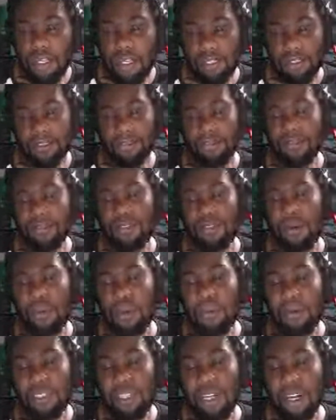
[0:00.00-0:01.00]
Sorry, what am I
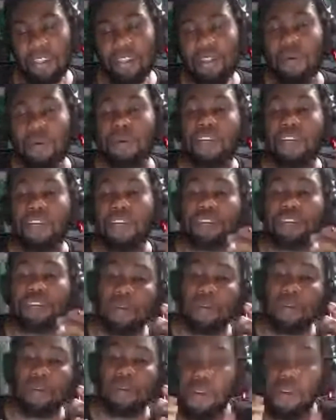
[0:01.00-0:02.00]
trying to ask? Who
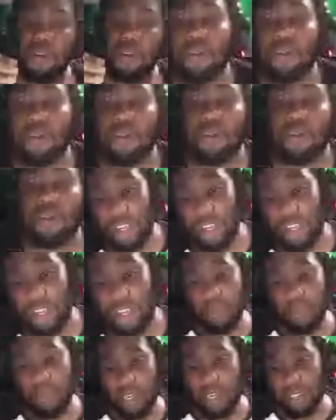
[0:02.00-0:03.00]
would you say would win
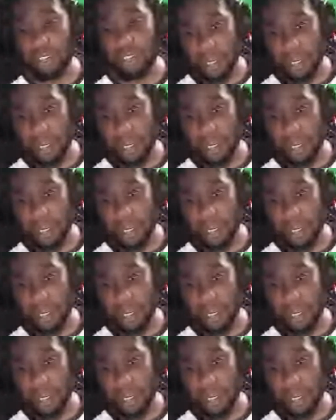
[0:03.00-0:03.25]
this game?